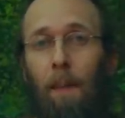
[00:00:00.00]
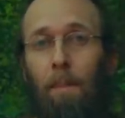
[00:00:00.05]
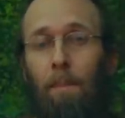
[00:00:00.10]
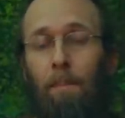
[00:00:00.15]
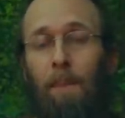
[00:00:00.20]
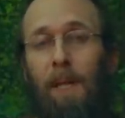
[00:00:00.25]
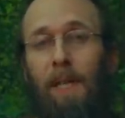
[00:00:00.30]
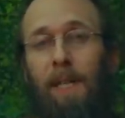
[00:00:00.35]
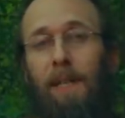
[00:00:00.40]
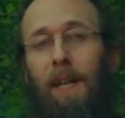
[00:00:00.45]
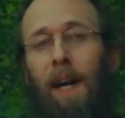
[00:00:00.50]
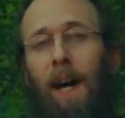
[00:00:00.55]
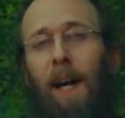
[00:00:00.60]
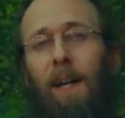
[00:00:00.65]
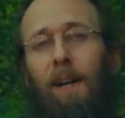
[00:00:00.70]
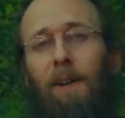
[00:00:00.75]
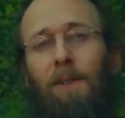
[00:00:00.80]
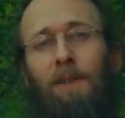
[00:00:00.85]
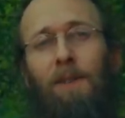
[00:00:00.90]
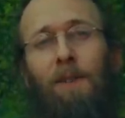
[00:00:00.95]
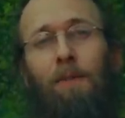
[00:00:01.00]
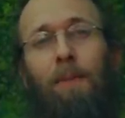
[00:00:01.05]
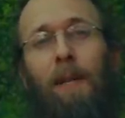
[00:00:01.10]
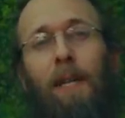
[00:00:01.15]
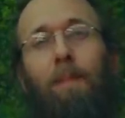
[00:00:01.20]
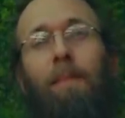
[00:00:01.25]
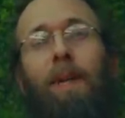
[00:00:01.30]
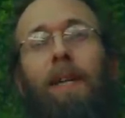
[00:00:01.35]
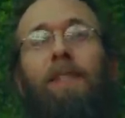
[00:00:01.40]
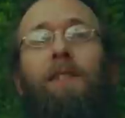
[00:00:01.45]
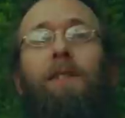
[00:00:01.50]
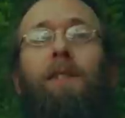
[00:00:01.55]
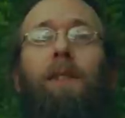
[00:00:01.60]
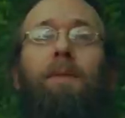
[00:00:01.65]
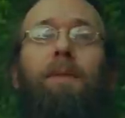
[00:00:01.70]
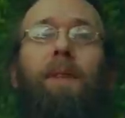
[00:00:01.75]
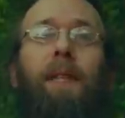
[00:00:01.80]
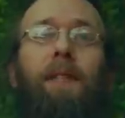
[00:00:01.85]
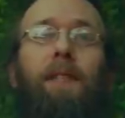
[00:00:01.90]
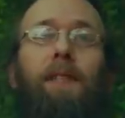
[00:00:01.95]
But I also make mention
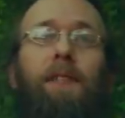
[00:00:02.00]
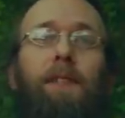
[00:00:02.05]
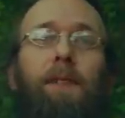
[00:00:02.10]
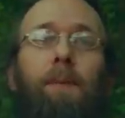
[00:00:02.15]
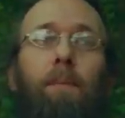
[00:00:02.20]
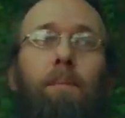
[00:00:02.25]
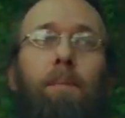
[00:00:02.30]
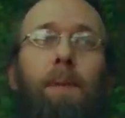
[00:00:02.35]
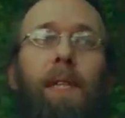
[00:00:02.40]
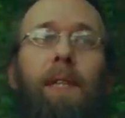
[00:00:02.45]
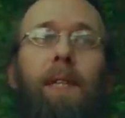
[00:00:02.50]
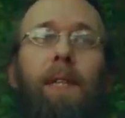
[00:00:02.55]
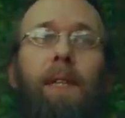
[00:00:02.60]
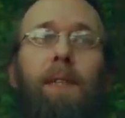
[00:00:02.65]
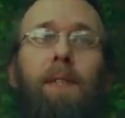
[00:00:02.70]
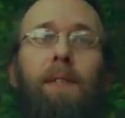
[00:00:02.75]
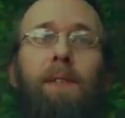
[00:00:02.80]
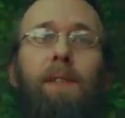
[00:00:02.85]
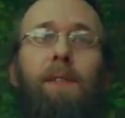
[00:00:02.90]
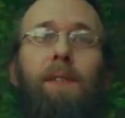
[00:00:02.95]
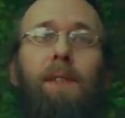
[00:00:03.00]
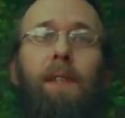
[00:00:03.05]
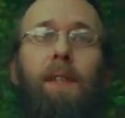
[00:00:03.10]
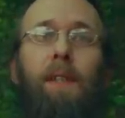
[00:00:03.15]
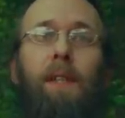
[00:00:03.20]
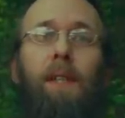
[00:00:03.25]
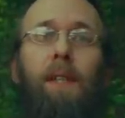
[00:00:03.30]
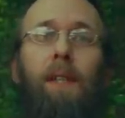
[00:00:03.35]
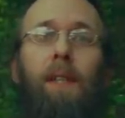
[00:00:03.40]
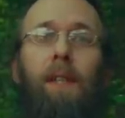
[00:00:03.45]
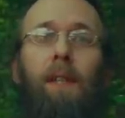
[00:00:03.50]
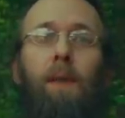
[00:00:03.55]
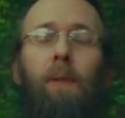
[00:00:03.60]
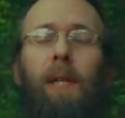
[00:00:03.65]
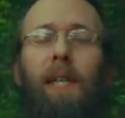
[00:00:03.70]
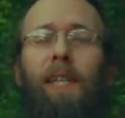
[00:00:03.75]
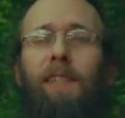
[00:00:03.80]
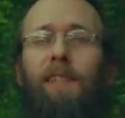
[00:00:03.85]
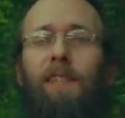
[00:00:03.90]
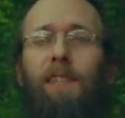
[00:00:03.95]
of this because we
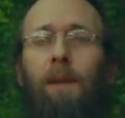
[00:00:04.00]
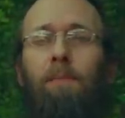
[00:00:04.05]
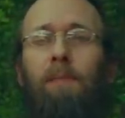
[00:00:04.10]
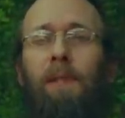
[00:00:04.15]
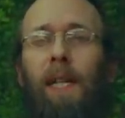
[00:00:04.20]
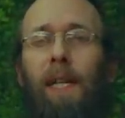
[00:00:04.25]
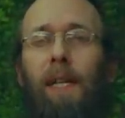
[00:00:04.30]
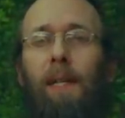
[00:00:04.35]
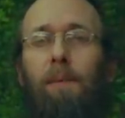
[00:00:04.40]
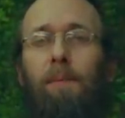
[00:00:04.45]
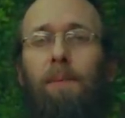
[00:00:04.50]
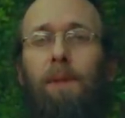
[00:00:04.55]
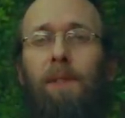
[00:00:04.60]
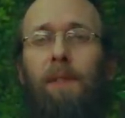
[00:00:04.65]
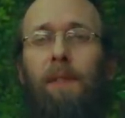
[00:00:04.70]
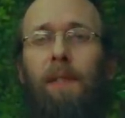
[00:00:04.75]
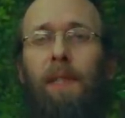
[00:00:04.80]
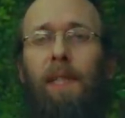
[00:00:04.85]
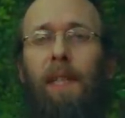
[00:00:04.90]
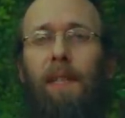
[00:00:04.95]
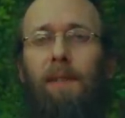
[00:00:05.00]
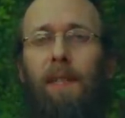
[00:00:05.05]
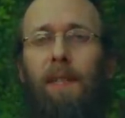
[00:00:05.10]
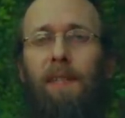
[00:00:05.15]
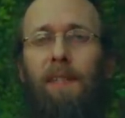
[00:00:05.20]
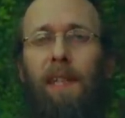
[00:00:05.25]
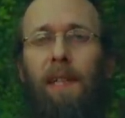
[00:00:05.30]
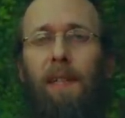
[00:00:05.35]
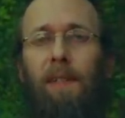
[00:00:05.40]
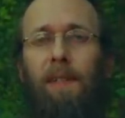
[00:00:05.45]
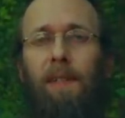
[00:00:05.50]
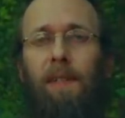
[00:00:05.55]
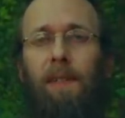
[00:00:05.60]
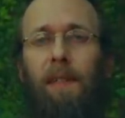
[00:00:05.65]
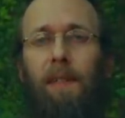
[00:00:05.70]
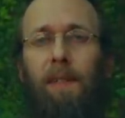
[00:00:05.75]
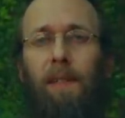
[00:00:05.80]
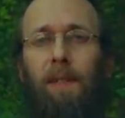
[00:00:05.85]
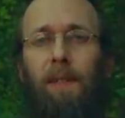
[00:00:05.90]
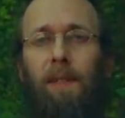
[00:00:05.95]
can sometimes get the sense
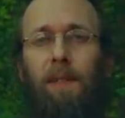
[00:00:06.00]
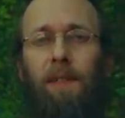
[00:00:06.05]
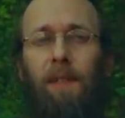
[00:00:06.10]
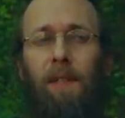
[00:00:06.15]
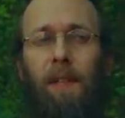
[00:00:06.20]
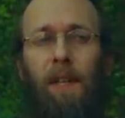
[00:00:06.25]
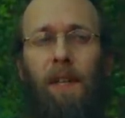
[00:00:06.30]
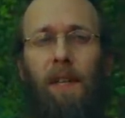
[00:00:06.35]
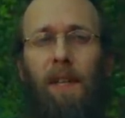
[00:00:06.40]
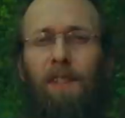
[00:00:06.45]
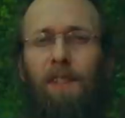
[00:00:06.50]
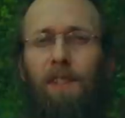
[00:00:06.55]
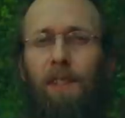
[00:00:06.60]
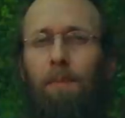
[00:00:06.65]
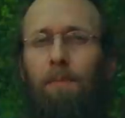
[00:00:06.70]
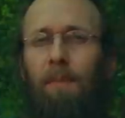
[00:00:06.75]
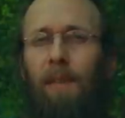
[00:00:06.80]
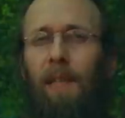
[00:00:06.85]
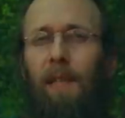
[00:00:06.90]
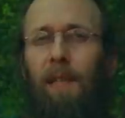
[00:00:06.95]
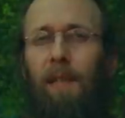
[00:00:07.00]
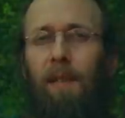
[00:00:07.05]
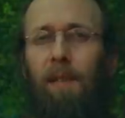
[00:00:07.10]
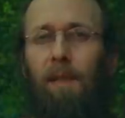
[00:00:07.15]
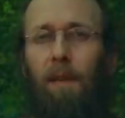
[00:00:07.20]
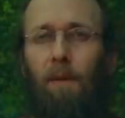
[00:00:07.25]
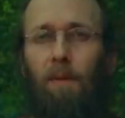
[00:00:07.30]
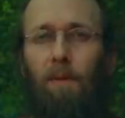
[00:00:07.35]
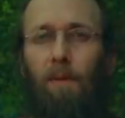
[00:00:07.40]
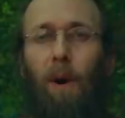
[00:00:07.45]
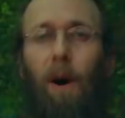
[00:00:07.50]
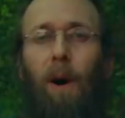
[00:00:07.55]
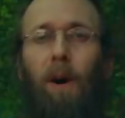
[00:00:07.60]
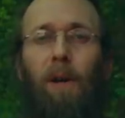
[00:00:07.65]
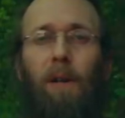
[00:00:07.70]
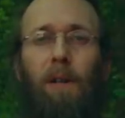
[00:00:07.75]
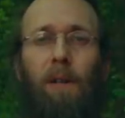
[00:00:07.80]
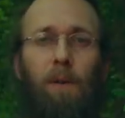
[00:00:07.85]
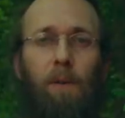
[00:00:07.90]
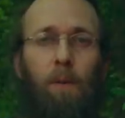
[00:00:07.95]
that there's something
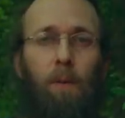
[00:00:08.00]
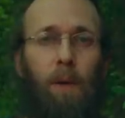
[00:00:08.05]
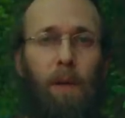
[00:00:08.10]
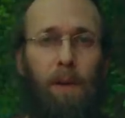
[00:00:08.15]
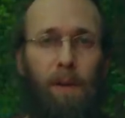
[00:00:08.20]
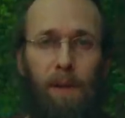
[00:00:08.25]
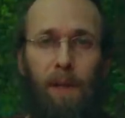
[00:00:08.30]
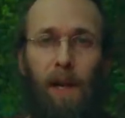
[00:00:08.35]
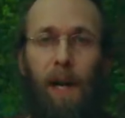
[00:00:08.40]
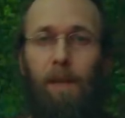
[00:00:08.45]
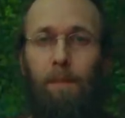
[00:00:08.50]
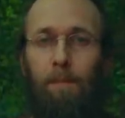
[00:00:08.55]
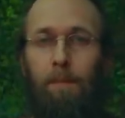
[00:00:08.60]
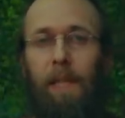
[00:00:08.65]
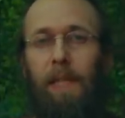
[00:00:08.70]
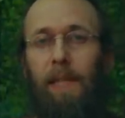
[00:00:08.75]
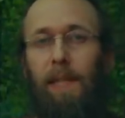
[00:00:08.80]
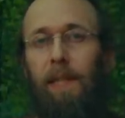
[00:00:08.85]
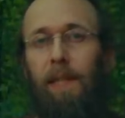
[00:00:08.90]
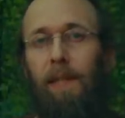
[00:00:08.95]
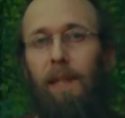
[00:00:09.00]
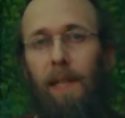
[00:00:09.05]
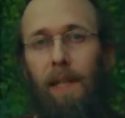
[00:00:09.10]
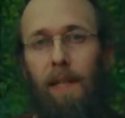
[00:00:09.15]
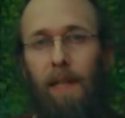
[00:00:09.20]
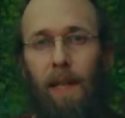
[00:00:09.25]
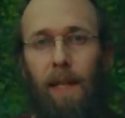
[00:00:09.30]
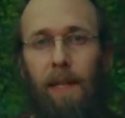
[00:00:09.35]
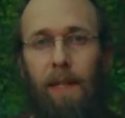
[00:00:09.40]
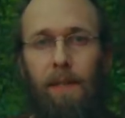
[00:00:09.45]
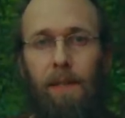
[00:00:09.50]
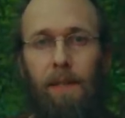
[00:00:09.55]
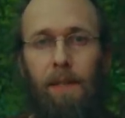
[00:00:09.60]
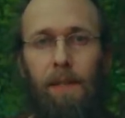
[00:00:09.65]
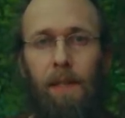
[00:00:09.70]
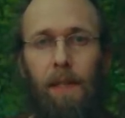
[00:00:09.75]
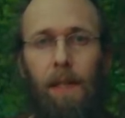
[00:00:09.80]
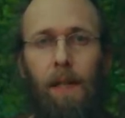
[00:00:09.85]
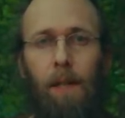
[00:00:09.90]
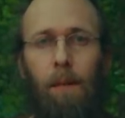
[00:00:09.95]
wrong with not being enlightened,
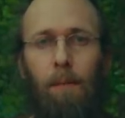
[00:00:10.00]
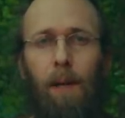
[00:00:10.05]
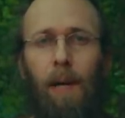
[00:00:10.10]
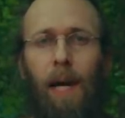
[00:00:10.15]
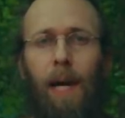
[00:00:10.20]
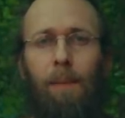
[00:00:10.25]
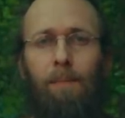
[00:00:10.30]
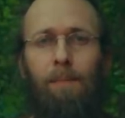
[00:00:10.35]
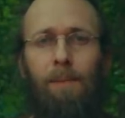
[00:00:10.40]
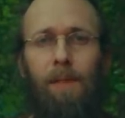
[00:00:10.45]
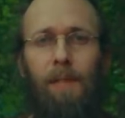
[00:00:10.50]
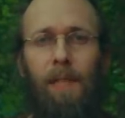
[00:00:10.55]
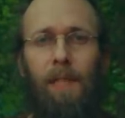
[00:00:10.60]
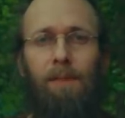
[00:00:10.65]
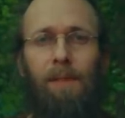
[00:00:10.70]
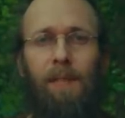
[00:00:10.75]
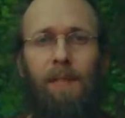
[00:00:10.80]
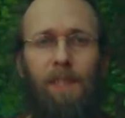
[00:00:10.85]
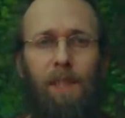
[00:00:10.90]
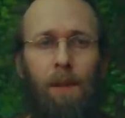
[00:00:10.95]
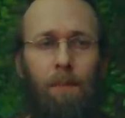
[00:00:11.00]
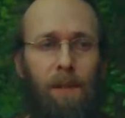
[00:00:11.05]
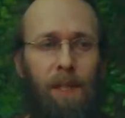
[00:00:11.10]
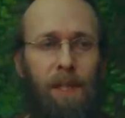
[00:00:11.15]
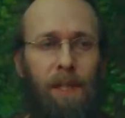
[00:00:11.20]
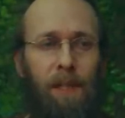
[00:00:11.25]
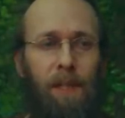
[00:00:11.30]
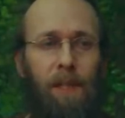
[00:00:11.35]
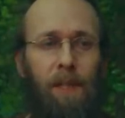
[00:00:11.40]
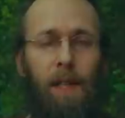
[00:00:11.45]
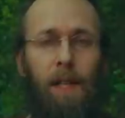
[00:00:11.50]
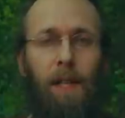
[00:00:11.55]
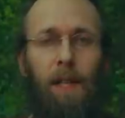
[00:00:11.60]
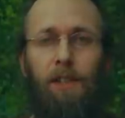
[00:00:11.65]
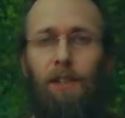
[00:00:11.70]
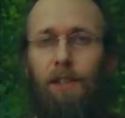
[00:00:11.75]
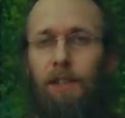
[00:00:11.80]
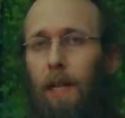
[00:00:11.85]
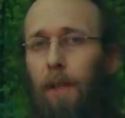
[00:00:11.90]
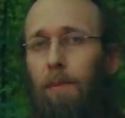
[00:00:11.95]
perhaps even something
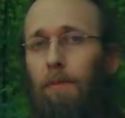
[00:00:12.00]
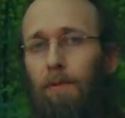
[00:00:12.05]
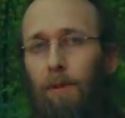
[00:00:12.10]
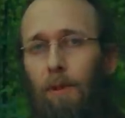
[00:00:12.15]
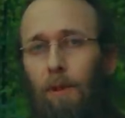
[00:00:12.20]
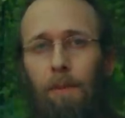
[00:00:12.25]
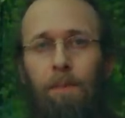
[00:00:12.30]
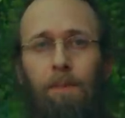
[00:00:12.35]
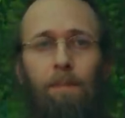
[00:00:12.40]
shameful.